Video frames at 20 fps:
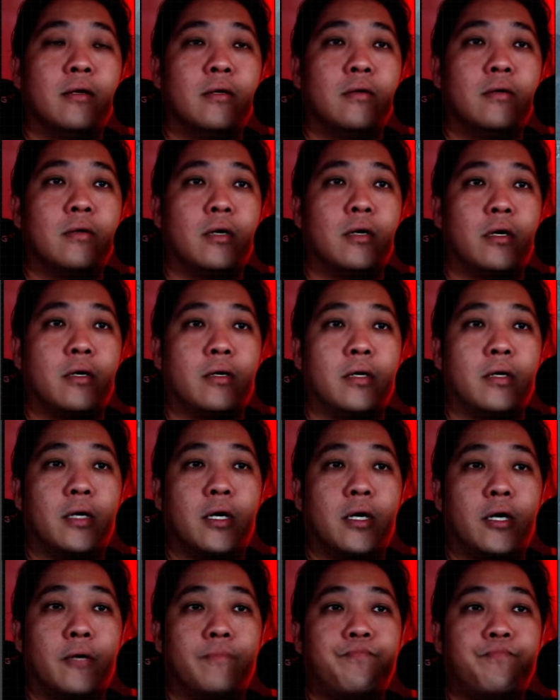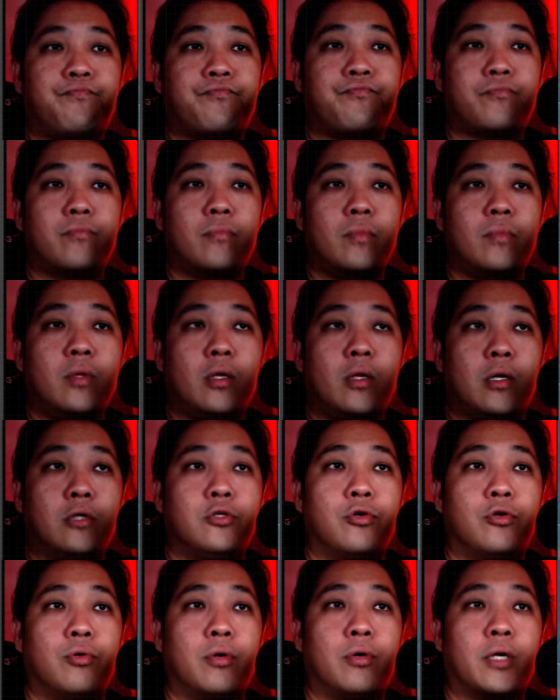And
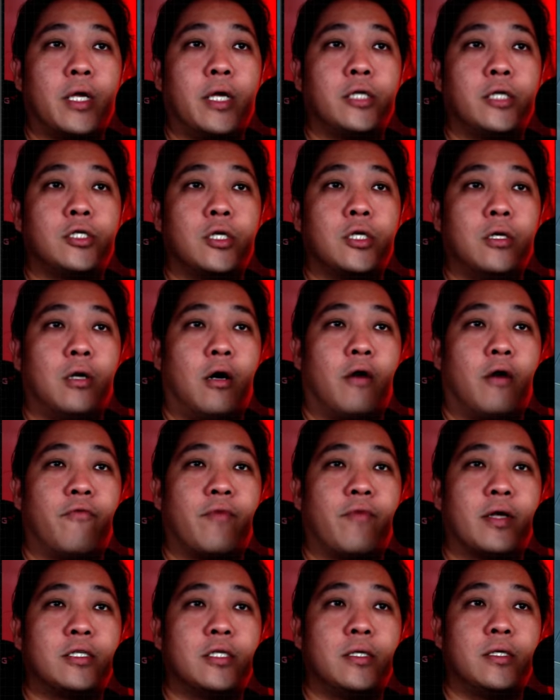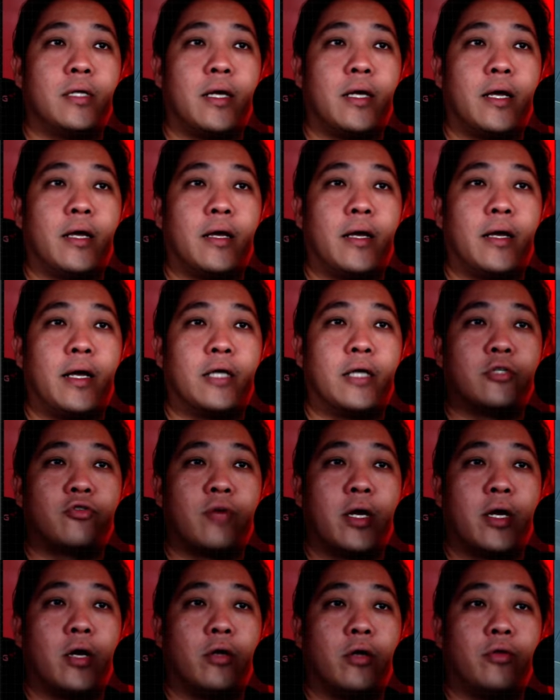geolocation of Russian
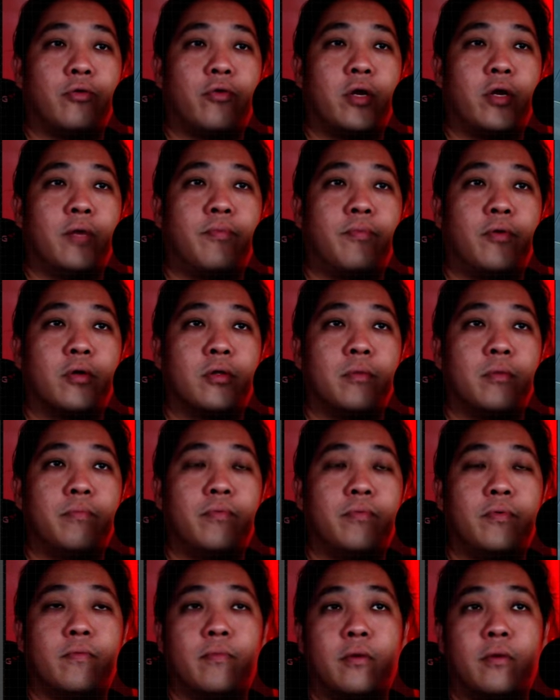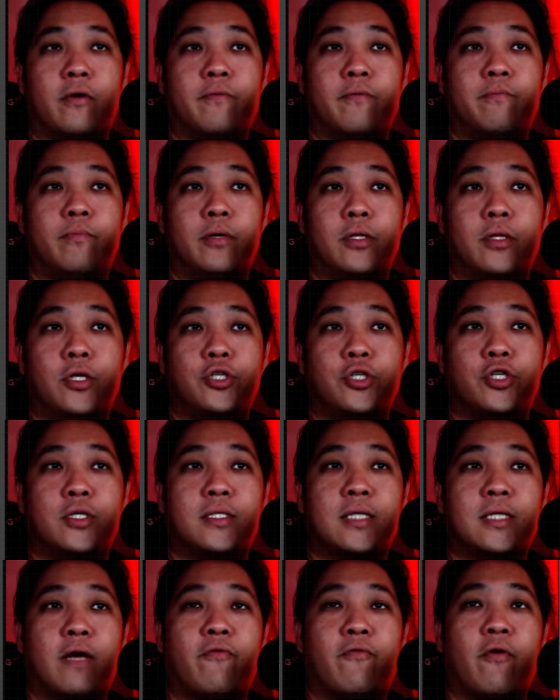airstrike on Ukrainian position
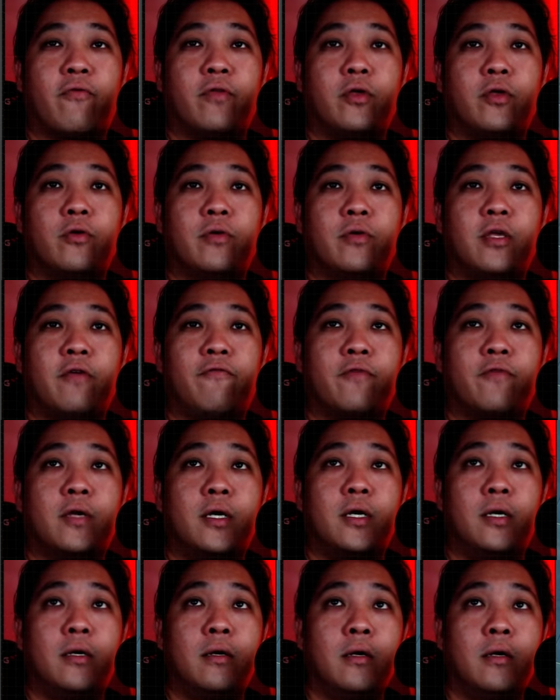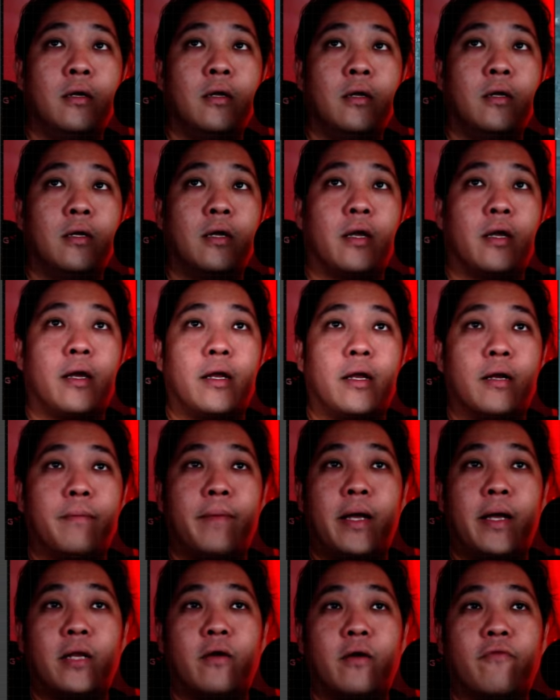south of Avdiivka, and a
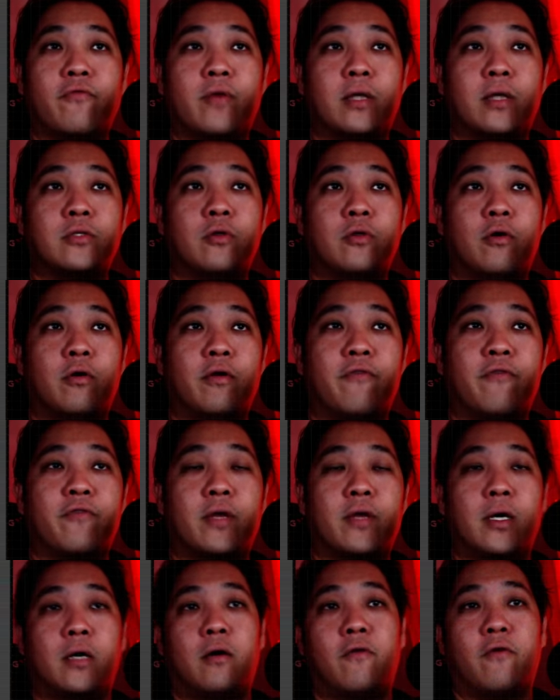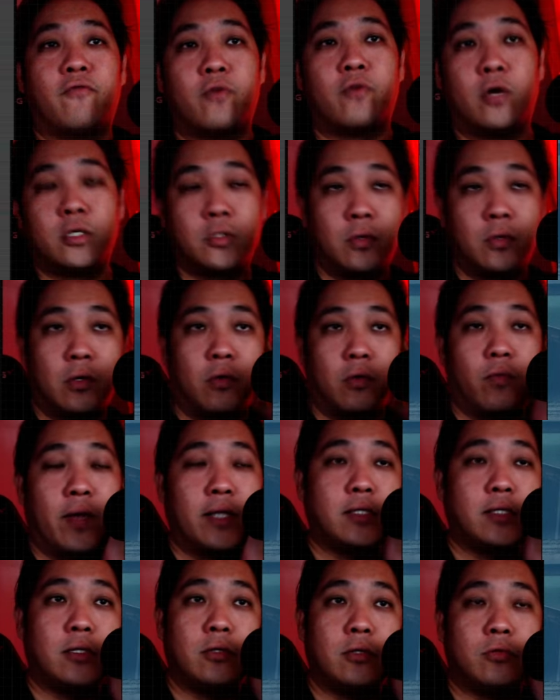battle of Krasnohorivka, of course,
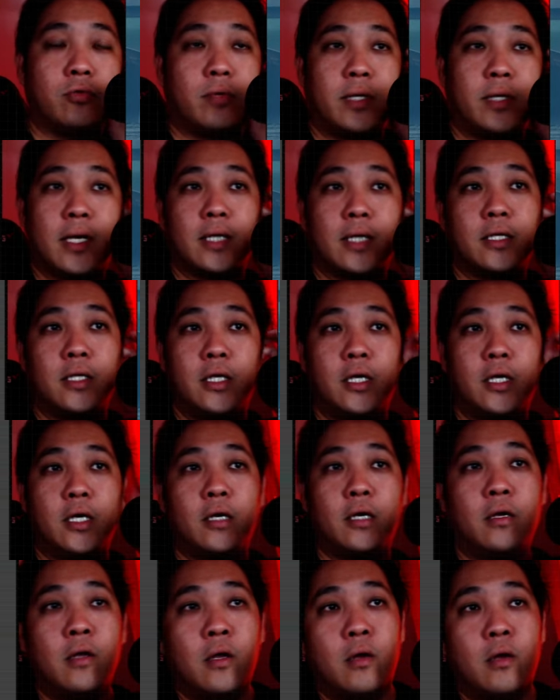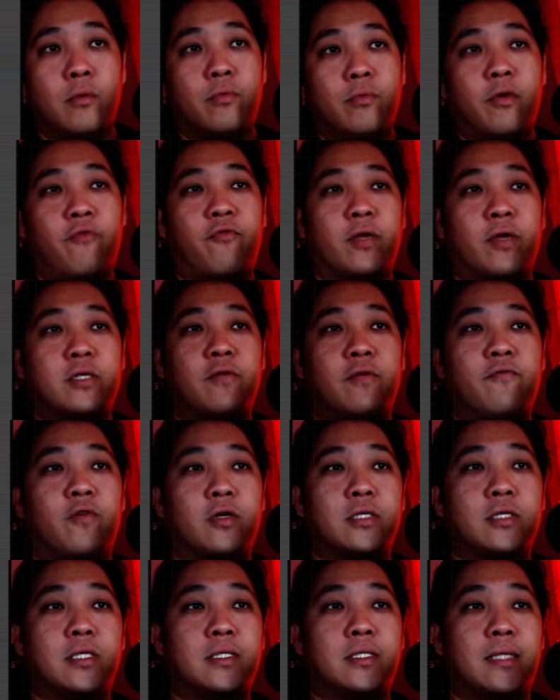went into another gear, with Russian
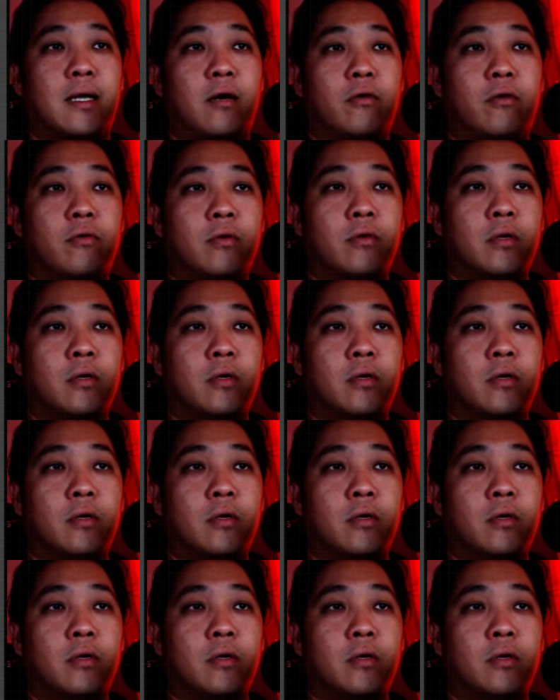forces now